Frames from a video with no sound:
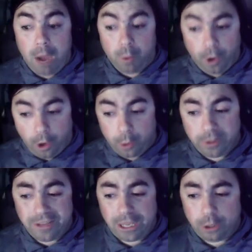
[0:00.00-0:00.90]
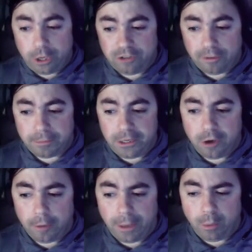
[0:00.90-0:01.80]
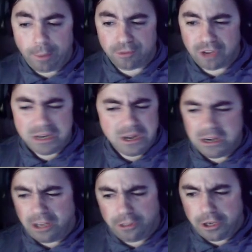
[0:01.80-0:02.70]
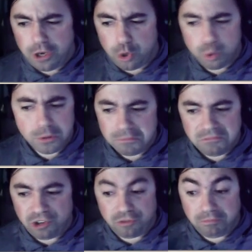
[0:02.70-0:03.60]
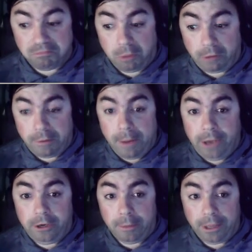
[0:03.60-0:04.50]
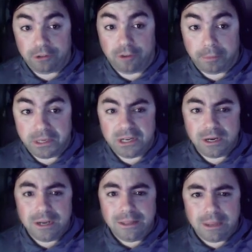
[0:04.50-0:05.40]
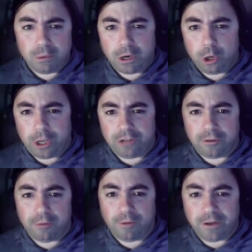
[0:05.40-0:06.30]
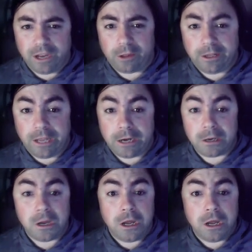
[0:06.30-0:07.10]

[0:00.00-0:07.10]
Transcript: We are going to take a look at something on my website. Nothing new. Just want to remind you about something. Then we're going to look at some of our daily data,